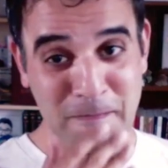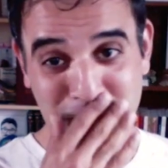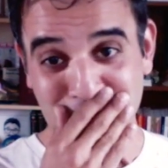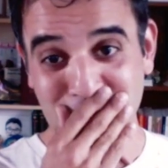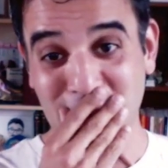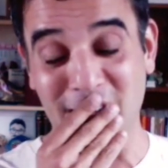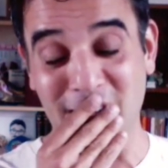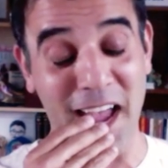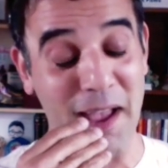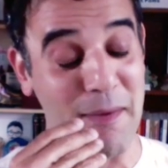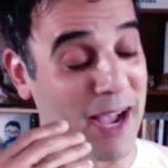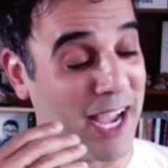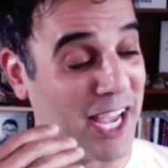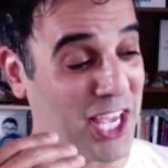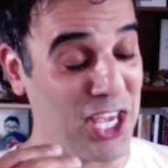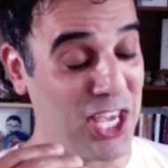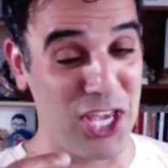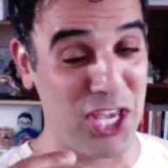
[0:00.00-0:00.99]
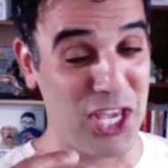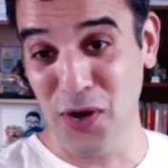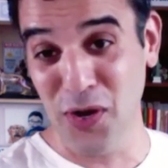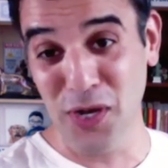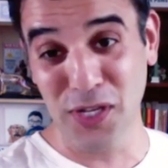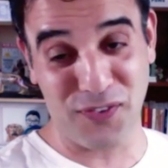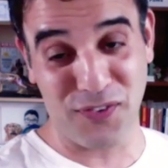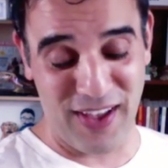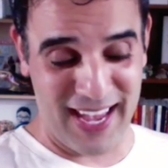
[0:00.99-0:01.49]
I am a
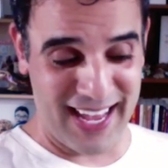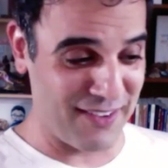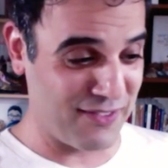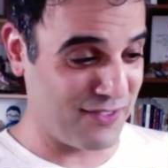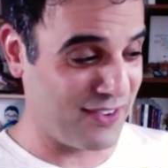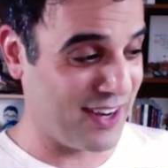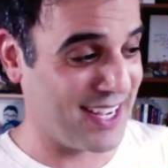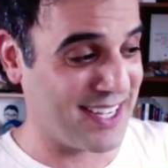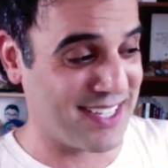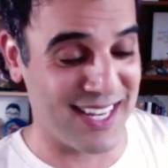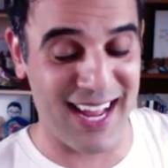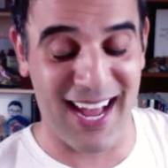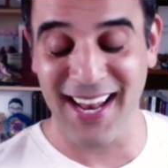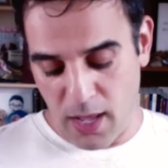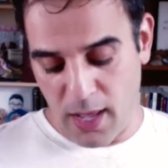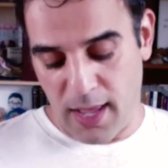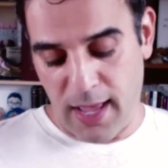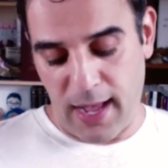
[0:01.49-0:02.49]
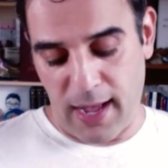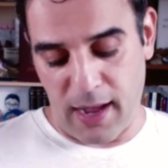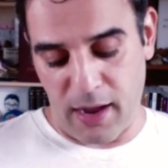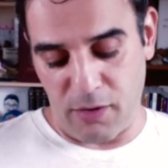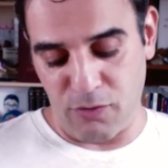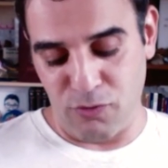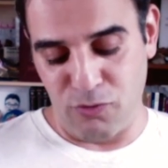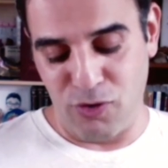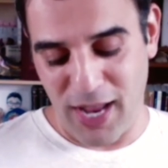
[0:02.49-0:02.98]
huge fan of Neistat.
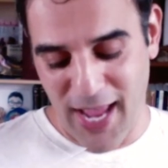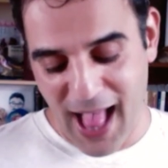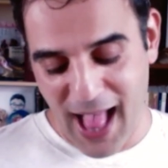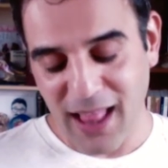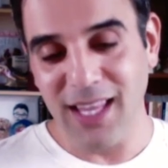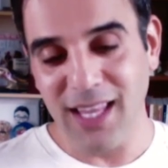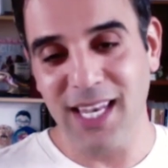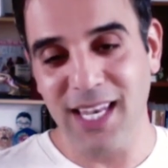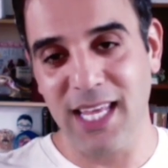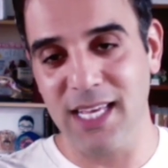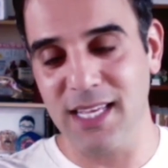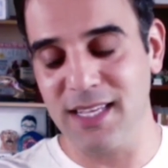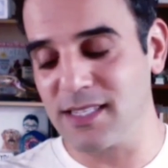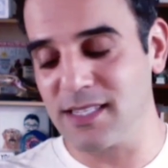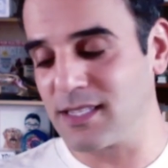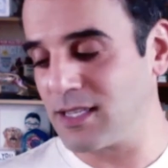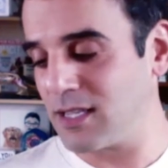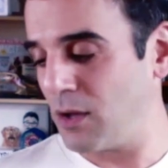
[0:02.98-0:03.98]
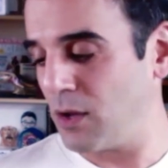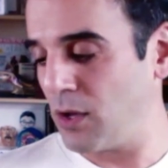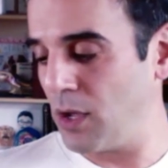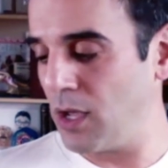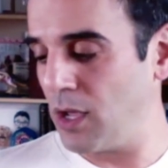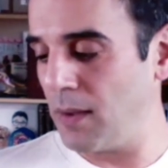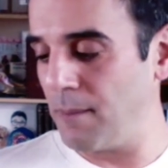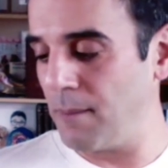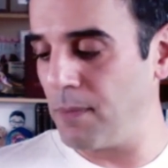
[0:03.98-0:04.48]
Reality is,
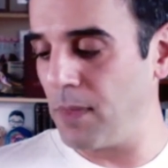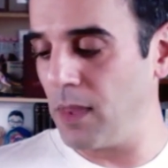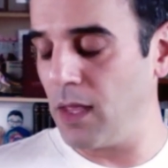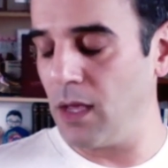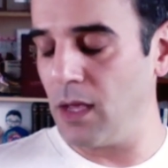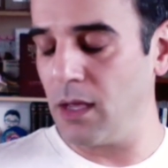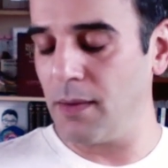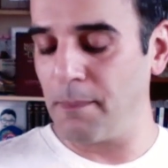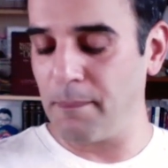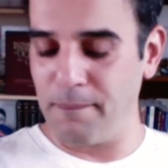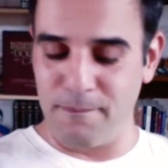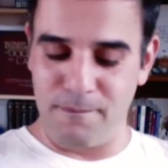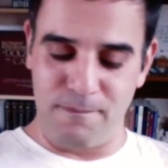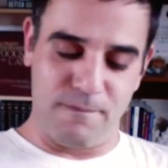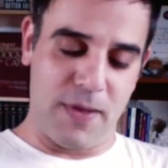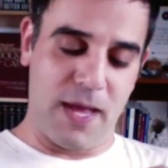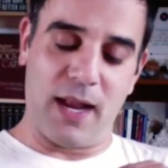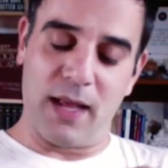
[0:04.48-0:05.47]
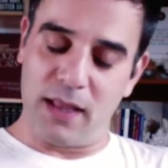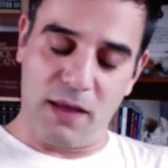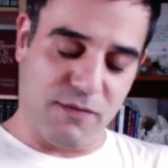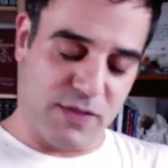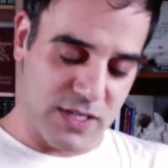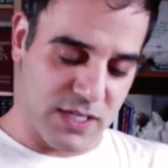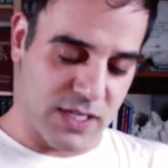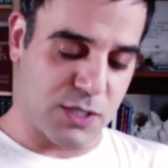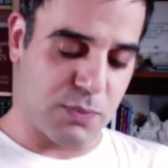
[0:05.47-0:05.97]
and I love
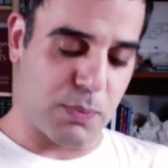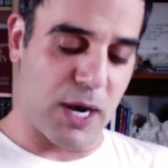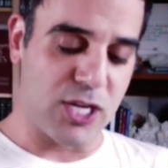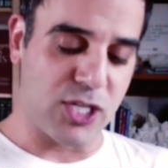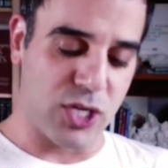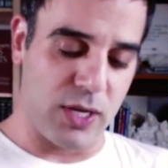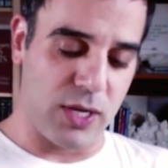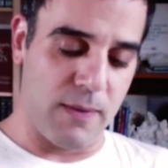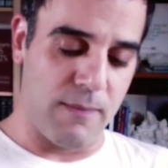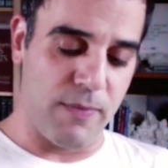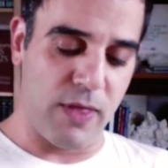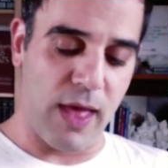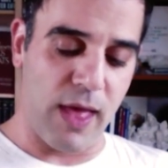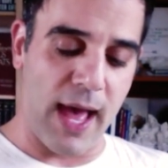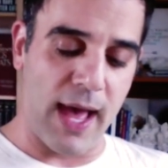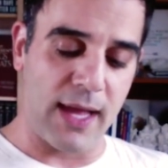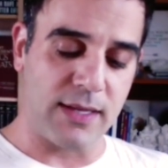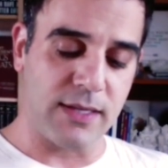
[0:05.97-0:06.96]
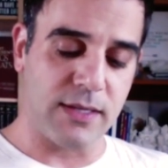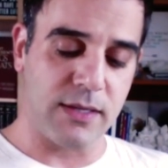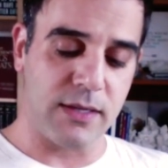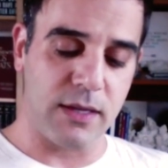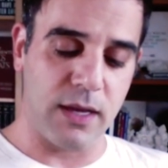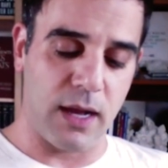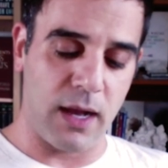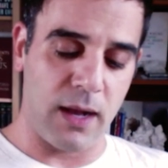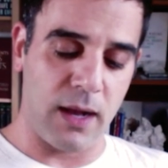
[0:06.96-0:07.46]
this expression, that
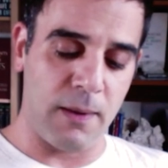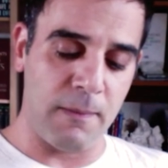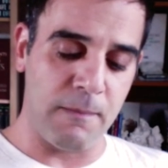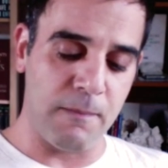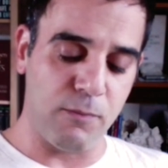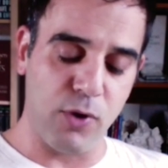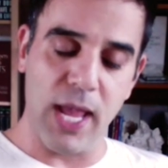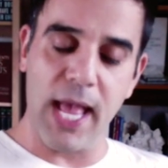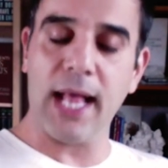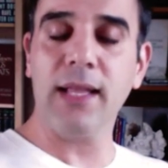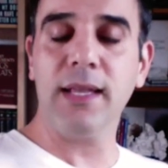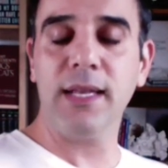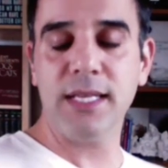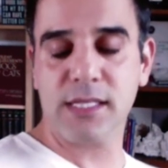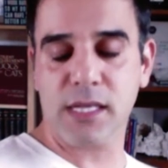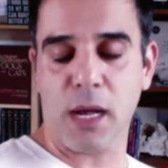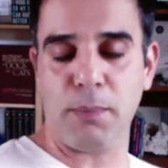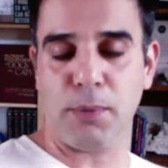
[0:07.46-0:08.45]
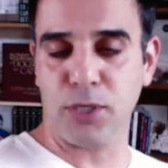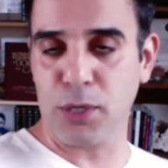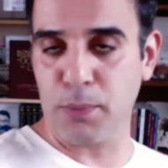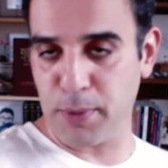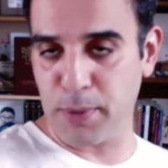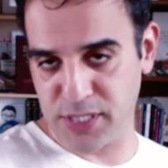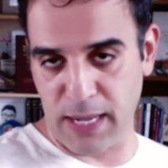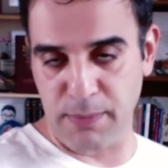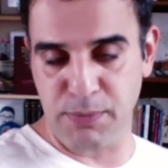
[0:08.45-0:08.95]
reality is coupled to
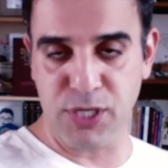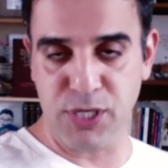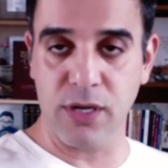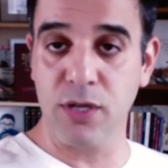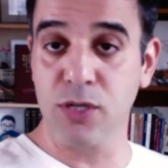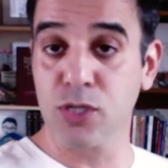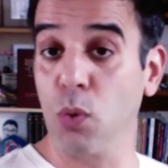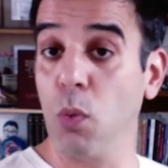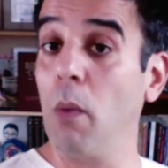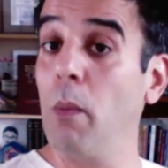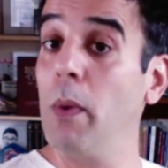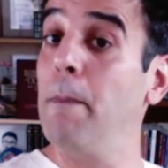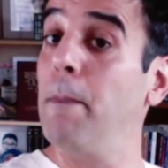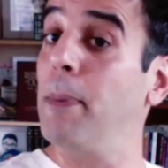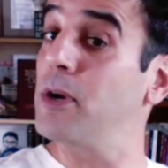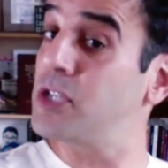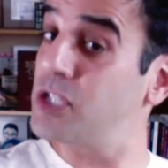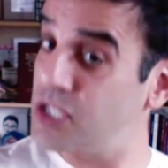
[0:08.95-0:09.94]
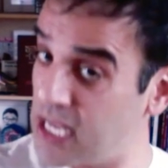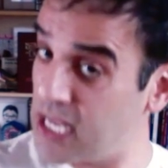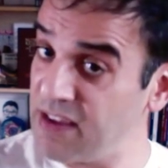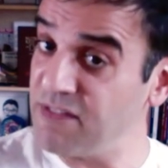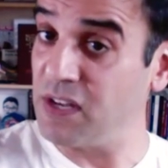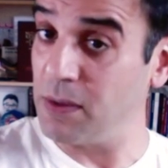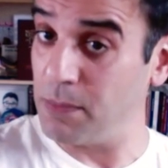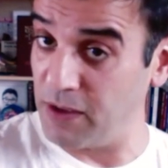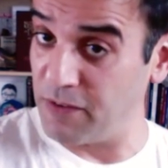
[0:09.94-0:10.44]
perception. So what we perceive
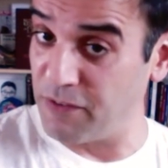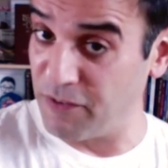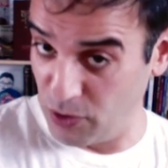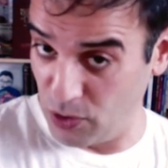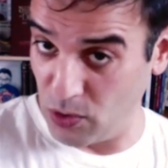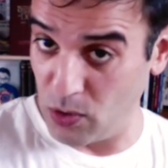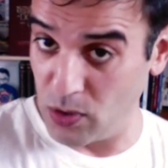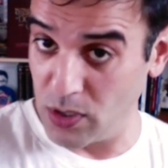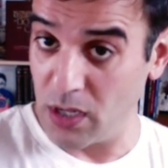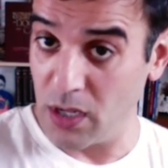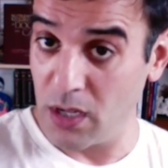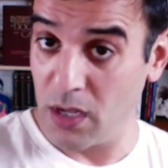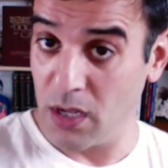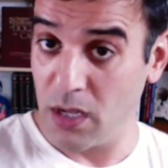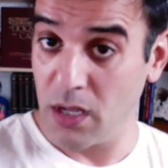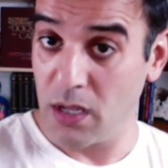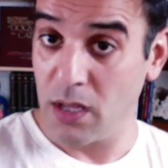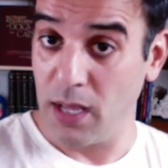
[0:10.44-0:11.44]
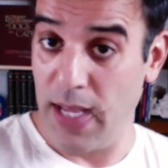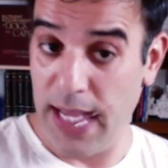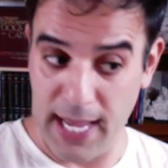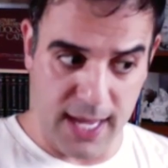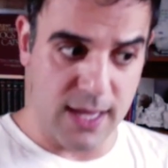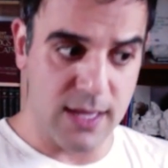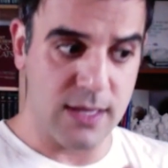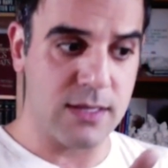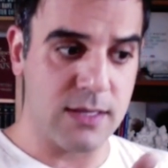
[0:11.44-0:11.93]
to be food
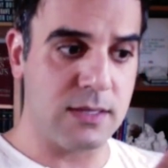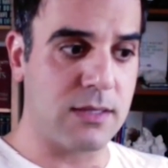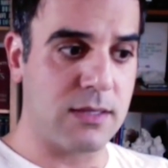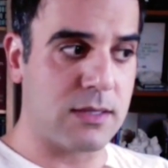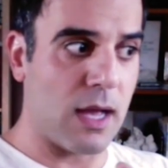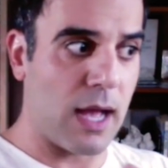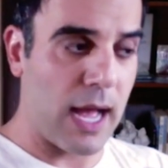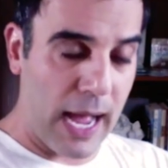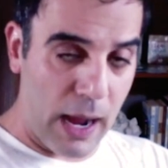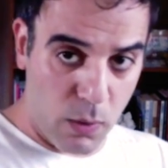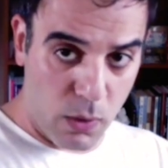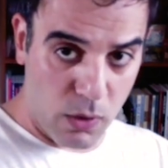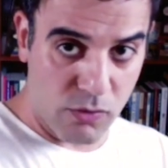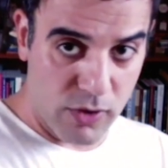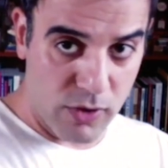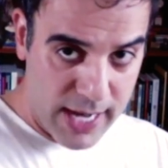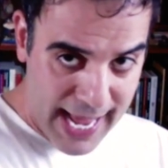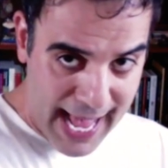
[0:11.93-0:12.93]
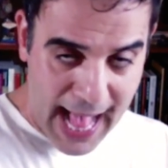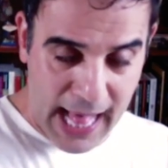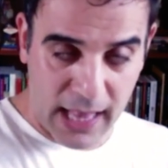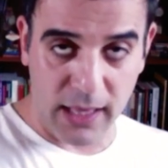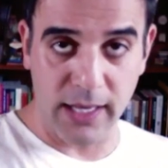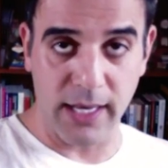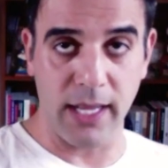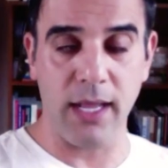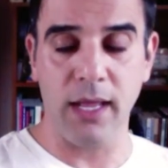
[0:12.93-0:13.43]
is our
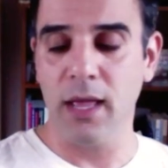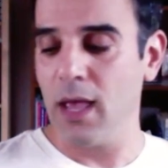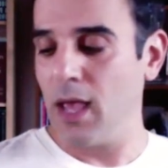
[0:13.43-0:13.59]
reality.